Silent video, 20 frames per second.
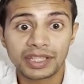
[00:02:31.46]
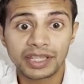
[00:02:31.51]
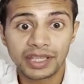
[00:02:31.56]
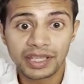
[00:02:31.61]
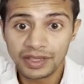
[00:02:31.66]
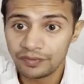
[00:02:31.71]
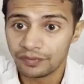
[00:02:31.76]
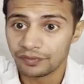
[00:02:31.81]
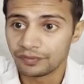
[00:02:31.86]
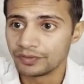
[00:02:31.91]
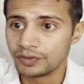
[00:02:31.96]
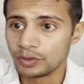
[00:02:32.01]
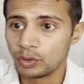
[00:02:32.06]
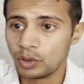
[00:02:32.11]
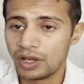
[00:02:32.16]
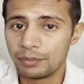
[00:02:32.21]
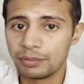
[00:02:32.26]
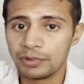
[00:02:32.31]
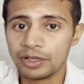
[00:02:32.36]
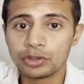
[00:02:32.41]
If you
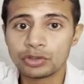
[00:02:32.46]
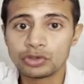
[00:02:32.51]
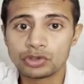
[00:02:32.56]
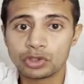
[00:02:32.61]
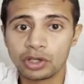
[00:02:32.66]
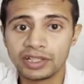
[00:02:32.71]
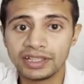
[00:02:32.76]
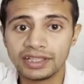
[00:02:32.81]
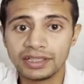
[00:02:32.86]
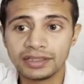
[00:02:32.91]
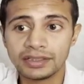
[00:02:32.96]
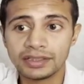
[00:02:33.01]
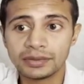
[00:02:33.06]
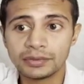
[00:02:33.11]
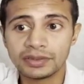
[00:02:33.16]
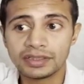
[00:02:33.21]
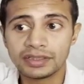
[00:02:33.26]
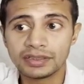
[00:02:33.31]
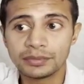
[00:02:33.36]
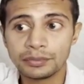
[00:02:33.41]
happen to join
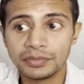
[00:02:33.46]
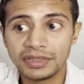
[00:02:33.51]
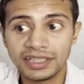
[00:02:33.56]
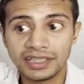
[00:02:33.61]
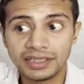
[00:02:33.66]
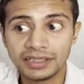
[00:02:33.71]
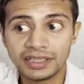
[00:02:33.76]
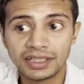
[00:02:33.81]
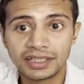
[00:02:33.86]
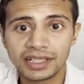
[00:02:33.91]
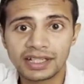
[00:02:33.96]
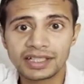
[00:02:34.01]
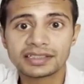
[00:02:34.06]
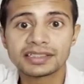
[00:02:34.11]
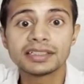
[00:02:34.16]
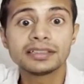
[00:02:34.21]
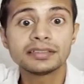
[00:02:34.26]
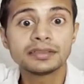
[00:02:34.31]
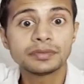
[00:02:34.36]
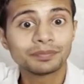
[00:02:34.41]
me in the
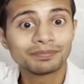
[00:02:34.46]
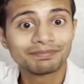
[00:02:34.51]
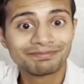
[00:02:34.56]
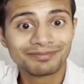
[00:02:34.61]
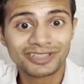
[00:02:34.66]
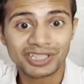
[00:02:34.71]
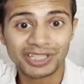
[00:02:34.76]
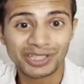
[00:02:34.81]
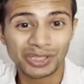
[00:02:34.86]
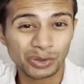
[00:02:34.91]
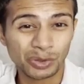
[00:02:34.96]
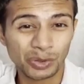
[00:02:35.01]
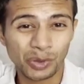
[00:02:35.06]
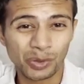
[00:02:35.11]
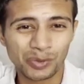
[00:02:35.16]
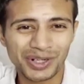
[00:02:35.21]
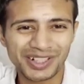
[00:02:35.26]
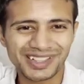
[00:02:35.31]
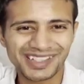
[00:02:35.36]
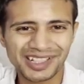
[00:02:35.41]
classes, see you
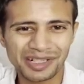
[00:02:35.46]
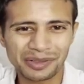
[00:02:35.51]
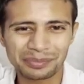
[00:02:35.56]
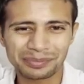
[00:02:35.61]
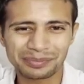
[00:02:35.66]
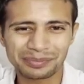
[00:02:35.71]
over there.